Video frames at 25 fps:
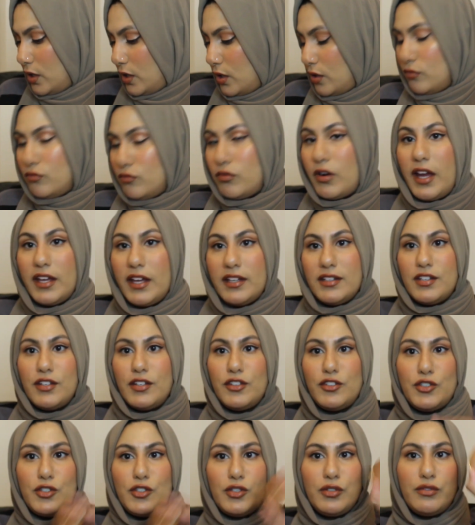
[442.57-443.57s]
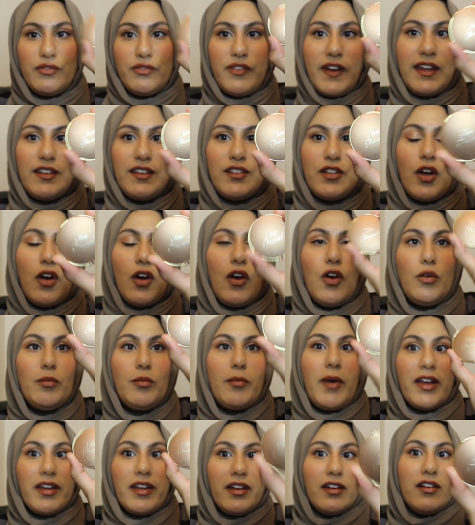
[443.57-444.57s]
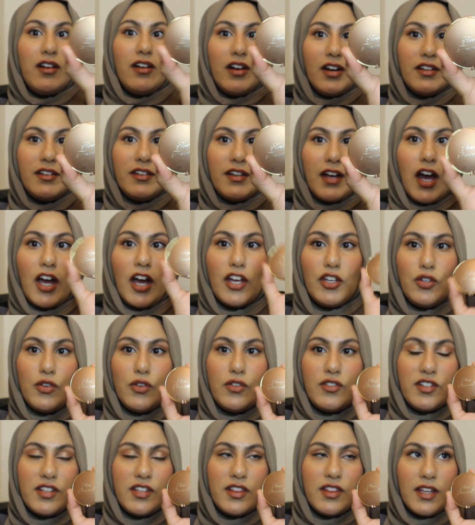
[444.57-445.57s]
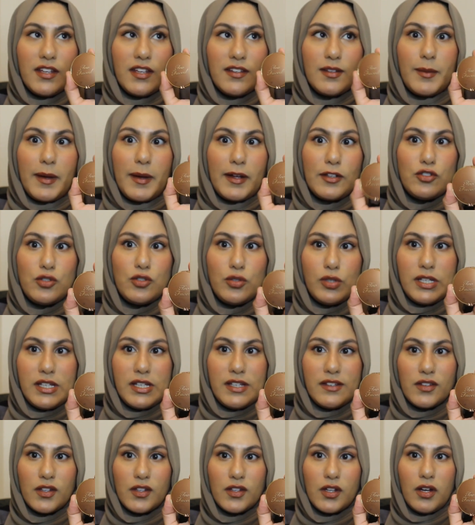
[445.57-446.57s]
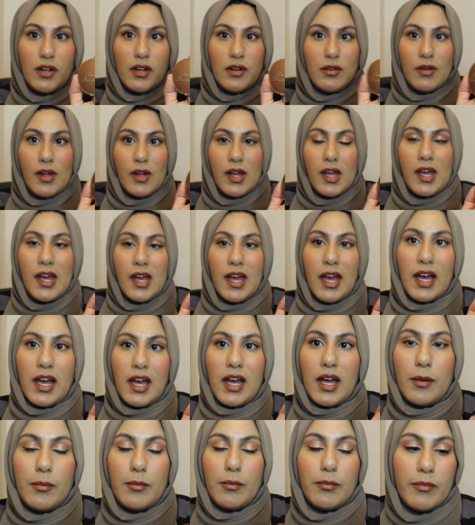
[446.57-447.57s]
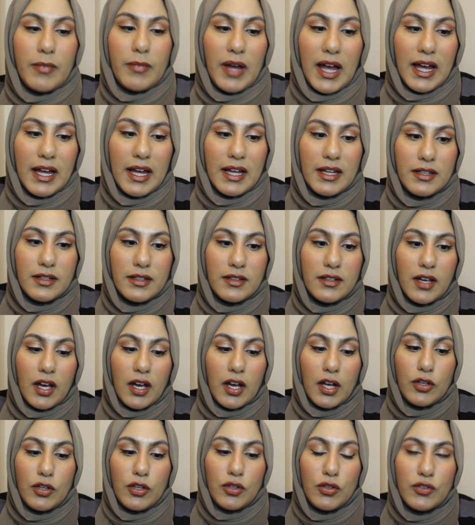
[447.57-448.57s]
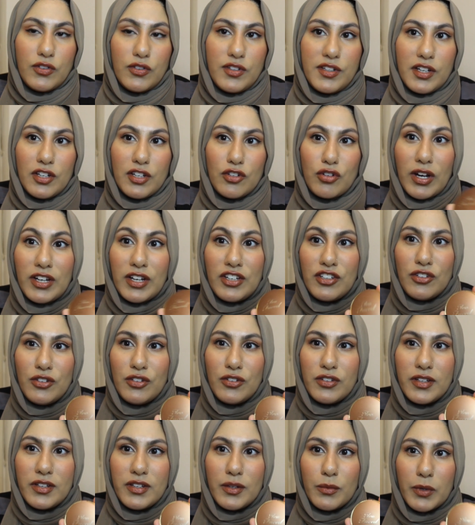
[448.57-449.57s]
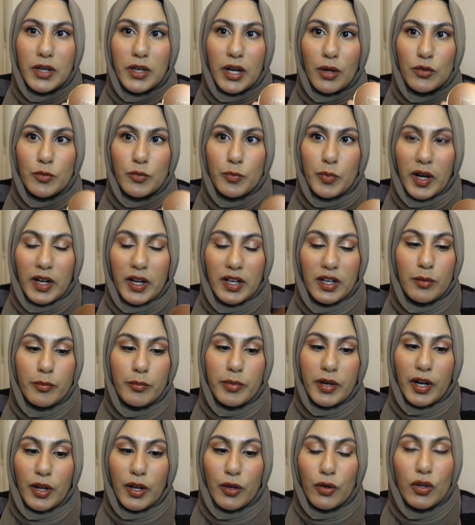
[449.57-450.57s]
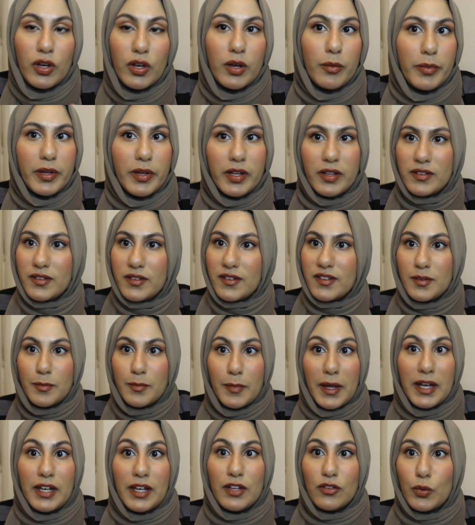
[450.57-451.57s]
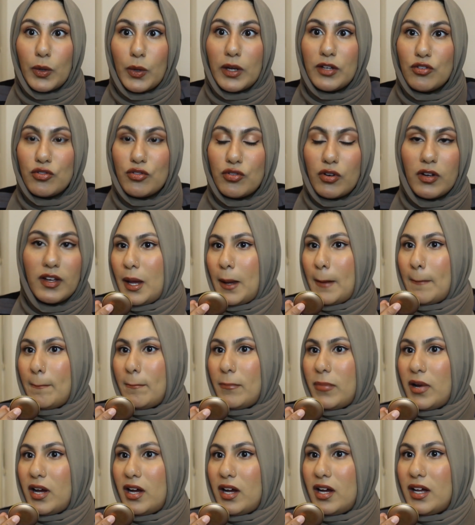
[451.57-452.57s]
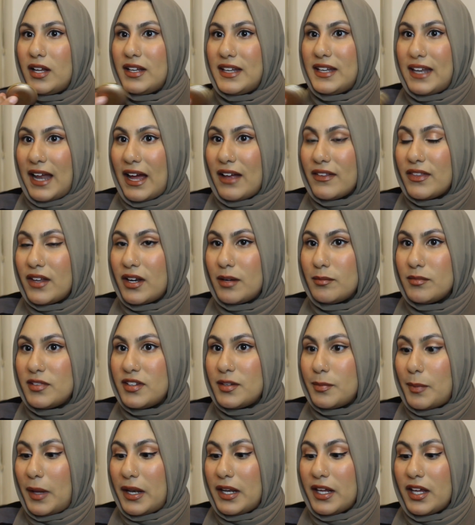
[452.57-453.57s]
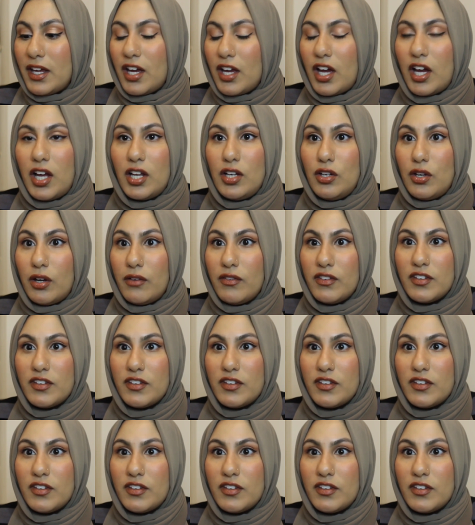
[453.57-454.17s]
Right, Too Faced. Oh my god, I used this about 2 years ago. And I tried to use it when I was pregnant, but I couldn't because the smell is quite strong. But now that I'm smelling it, I love it.